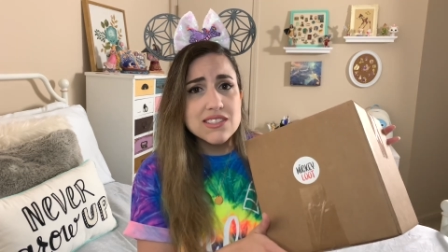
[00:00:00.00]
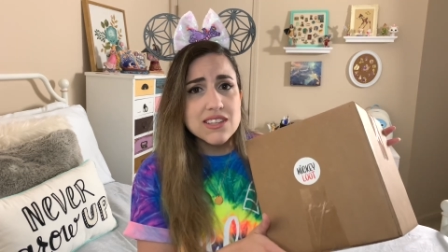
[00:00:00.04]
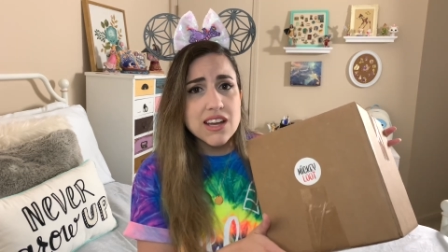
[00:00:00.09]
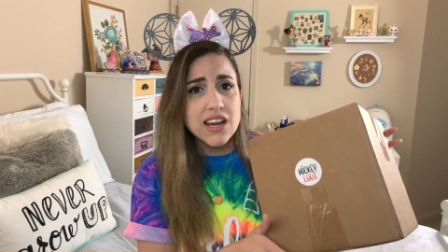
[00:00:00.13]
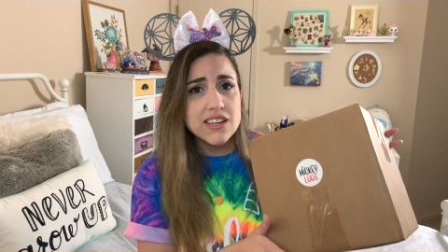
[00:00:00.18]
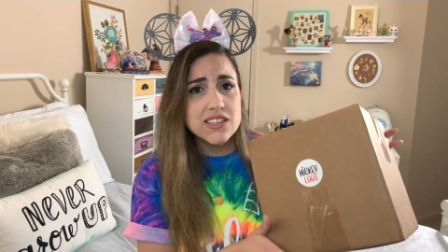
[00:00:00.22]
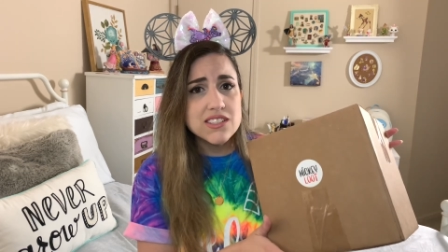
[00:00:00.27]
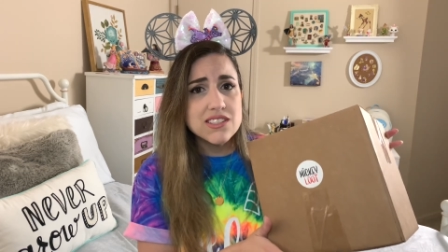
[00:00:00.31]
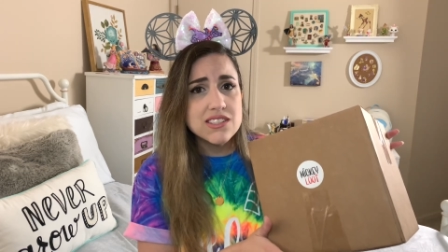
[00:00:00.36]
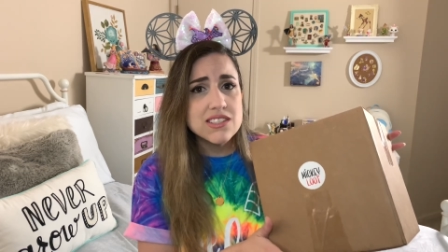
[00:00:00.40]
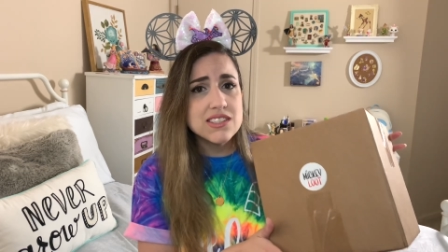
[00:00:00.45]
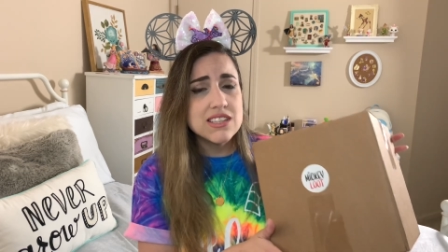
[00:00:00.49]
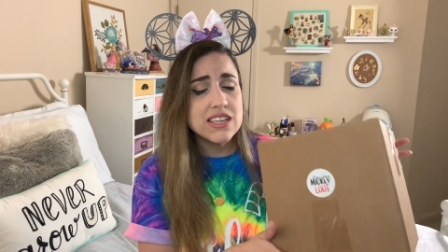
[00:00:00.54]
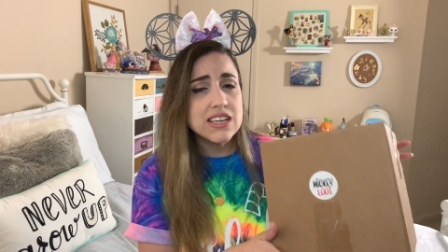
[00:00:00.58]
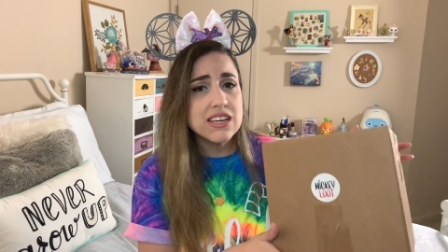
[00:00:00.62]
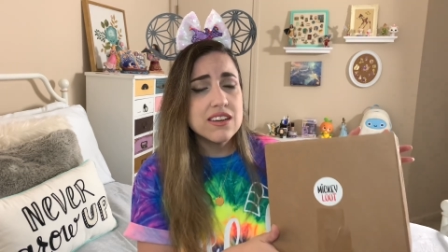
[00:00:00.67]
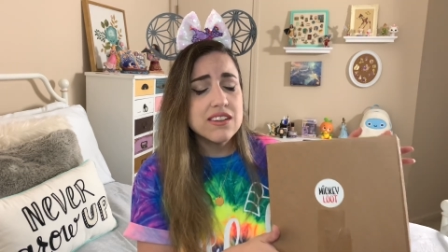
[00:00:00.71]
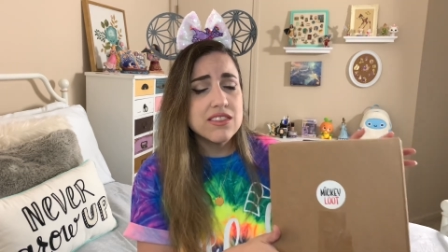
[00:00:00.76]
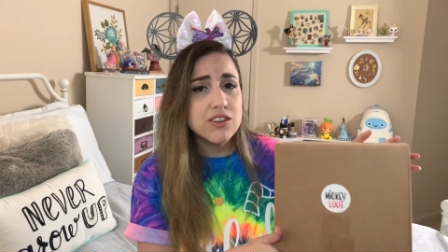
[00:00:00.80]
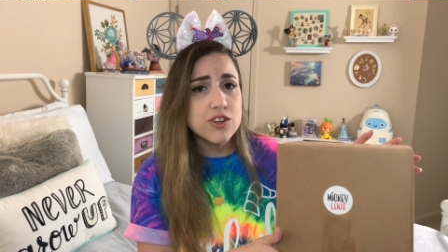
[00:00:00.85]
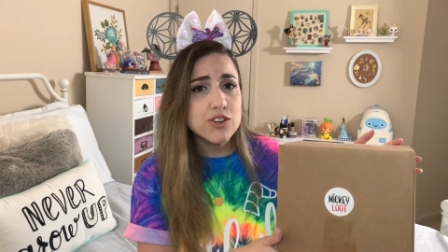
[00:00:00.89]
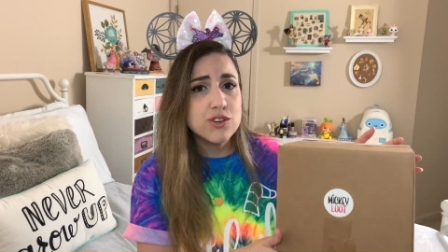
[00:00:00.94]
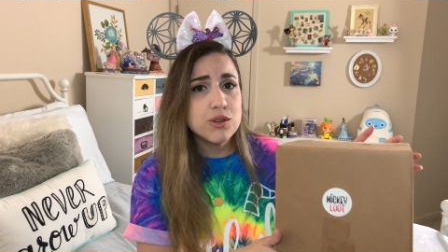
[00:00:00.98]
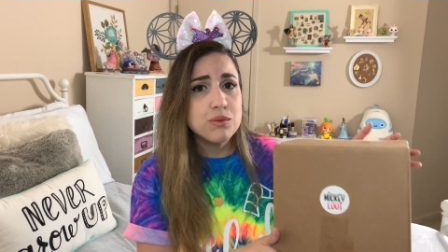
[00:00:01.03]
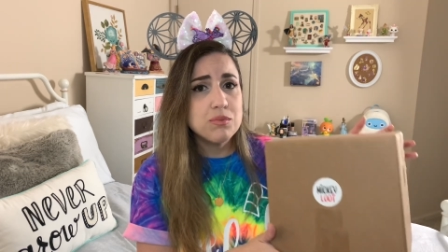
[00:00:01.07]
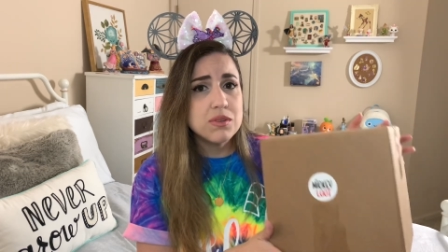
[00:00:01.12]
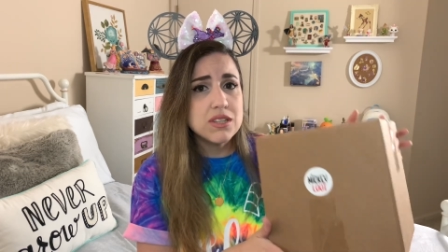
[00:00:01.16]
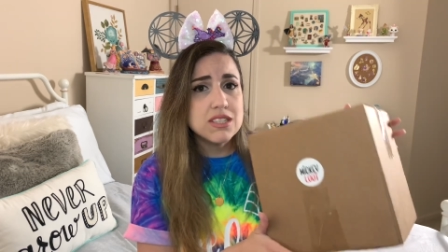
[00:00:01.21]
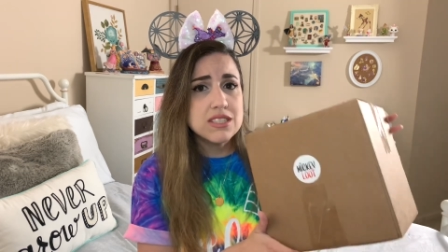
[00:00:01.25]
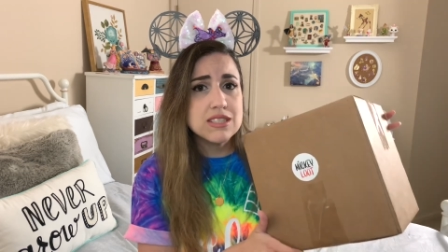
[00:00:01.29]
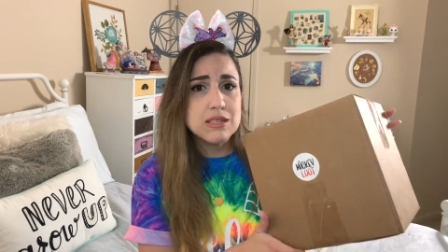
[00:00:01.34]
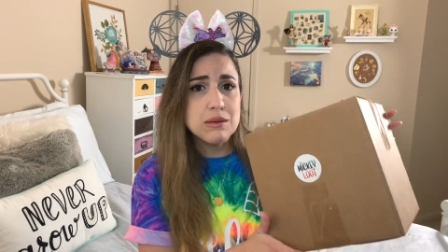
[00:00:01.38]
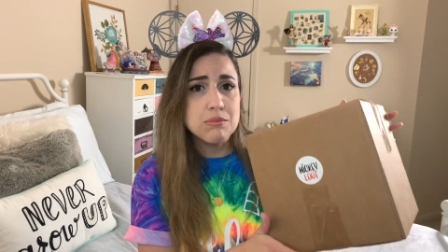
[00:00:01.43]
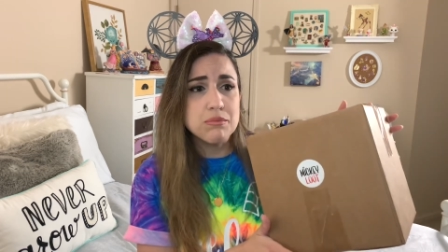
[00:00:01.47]
I just think there could be
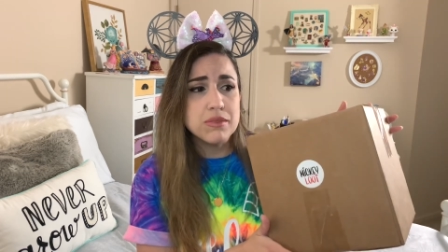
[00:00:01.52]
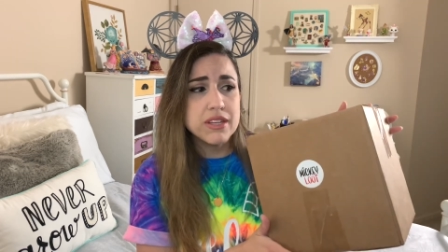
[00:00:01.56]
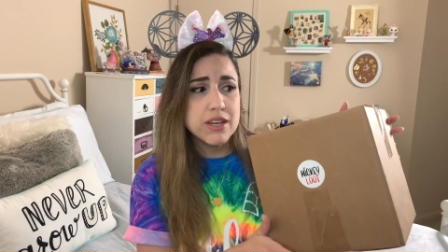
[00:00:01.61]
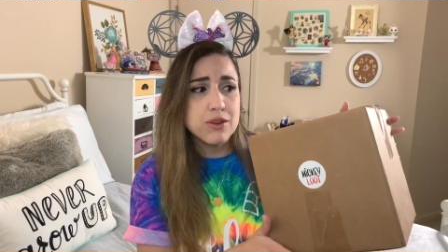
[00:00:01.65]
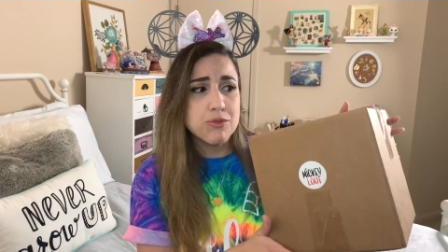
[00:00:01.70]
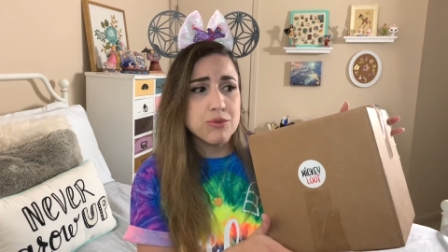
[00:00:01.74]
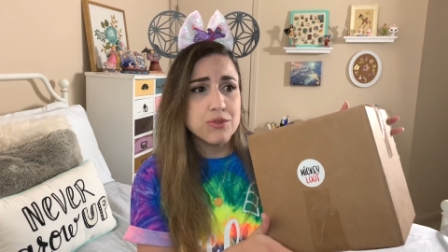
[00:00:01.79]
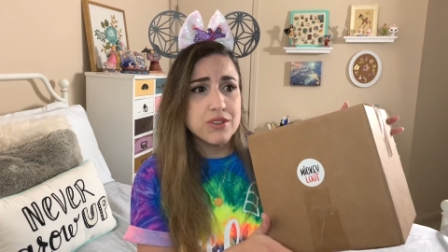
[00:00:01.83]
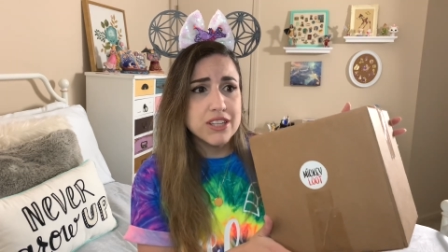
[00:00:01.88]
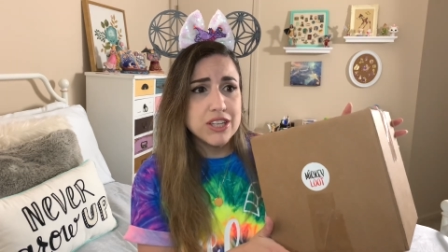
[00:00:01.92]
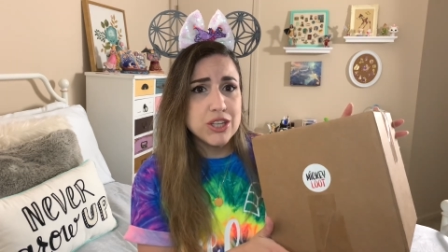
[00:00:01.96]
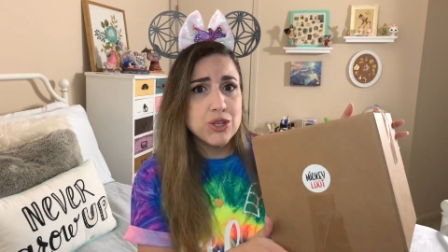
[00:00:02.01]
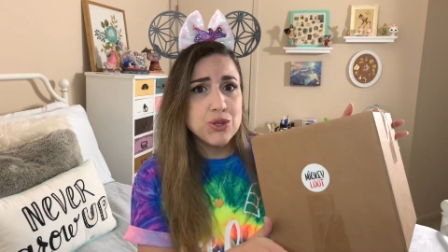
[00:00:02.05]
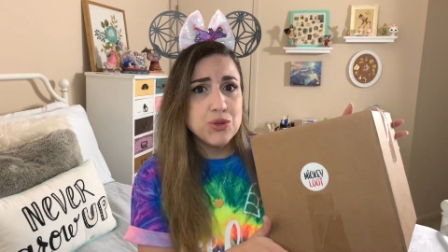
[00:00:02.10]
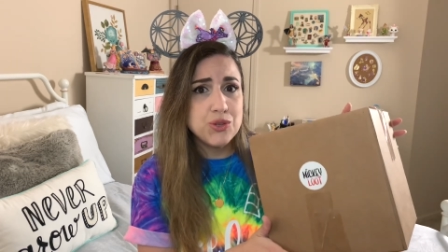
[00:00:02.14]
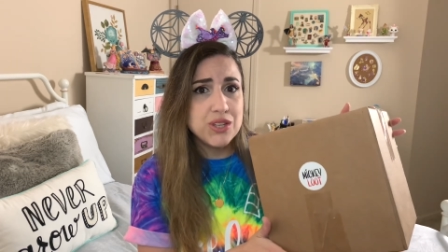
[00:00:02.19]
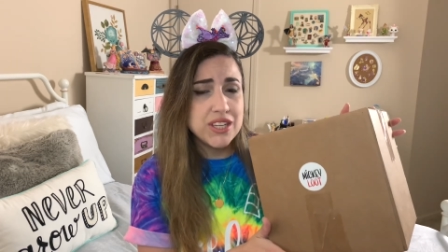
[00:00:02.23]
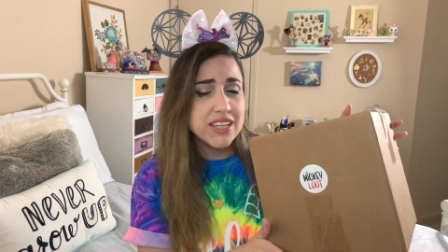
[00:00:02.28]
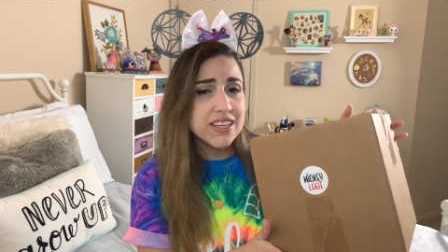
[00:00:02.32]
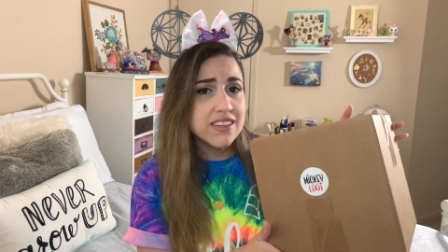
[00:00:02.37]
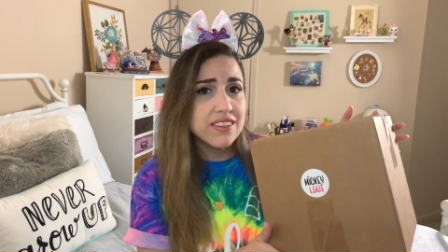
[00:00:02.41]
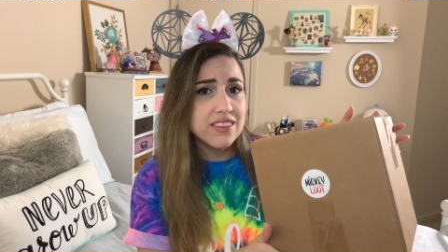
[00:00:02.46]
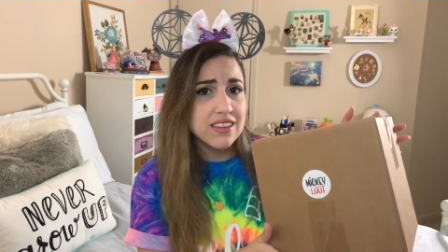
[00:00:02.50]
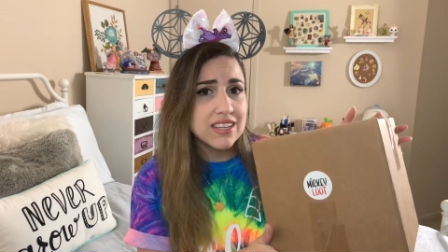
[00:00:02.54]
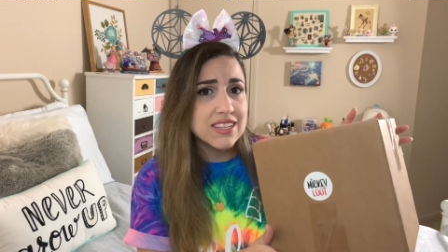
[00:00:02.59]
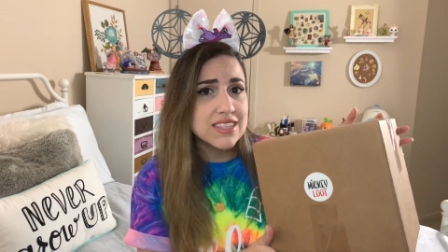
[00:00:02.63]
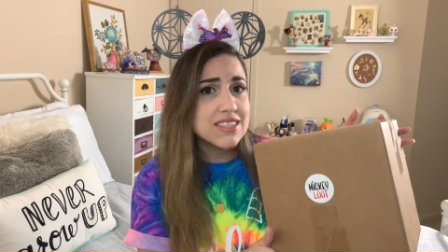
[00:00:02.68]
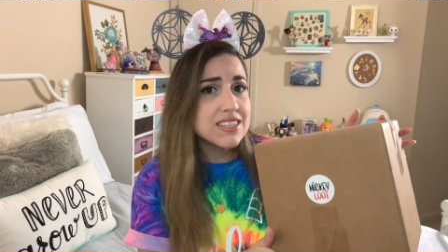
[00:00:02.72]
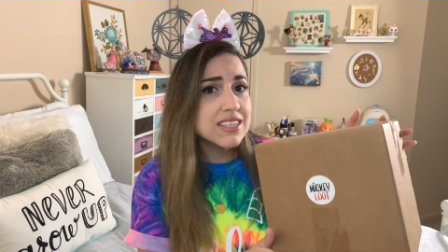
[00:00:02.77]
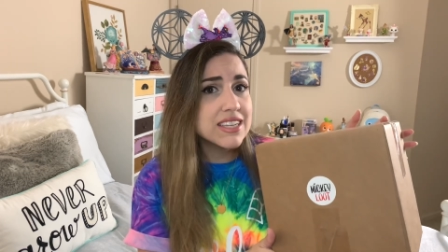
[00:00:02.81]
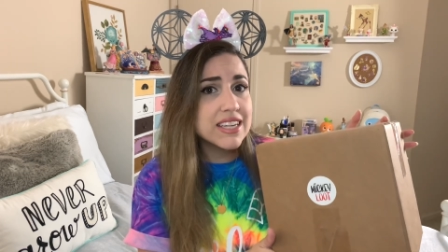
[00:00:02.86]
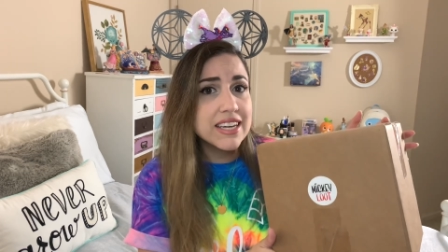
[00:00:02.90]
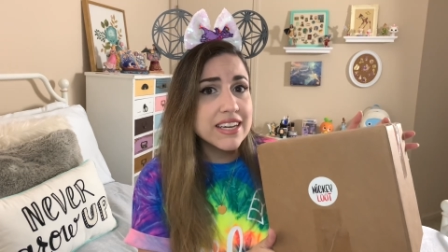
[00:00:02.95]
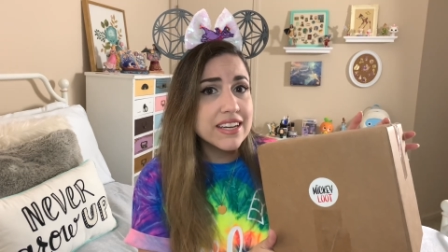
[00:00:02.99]
some like really unique things
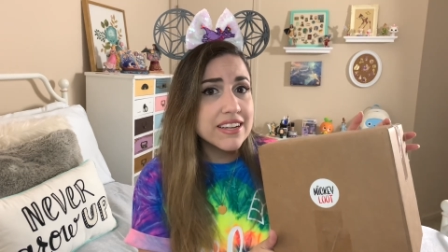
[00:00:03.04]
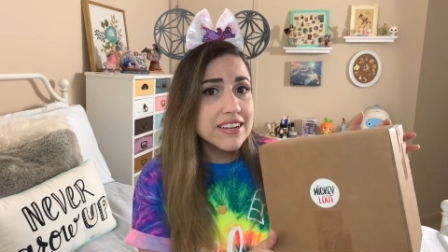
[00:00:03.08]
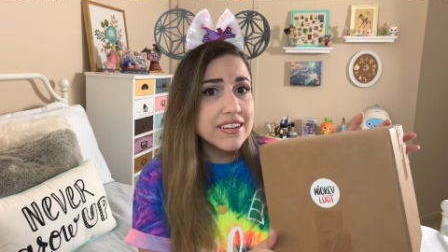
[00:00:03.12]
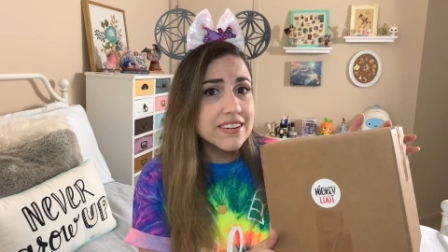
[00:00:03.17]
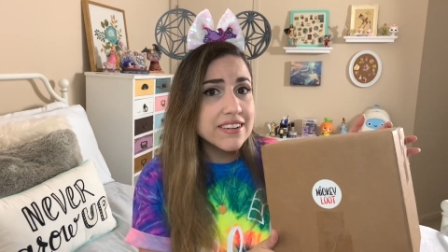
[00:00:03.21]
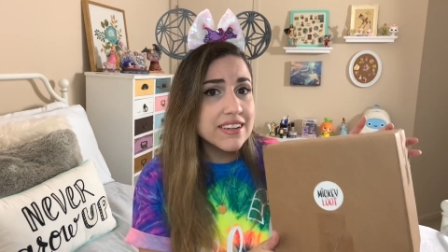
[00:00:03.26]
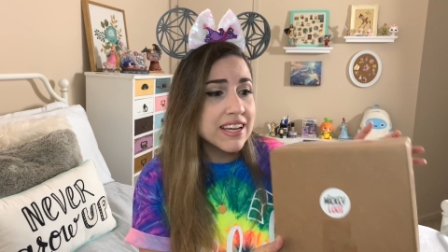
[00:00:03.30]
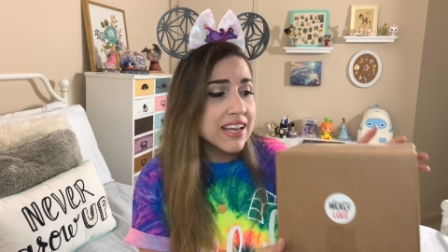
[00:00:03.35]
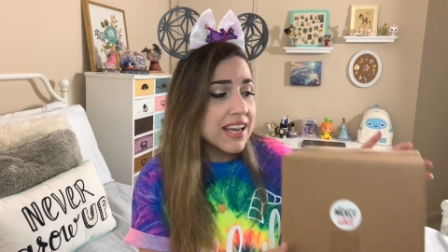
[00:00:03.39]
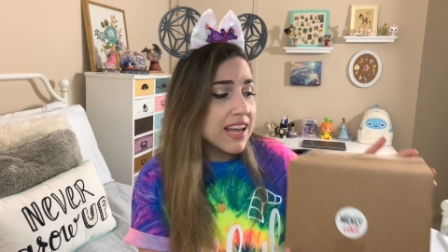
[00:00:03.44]
in here.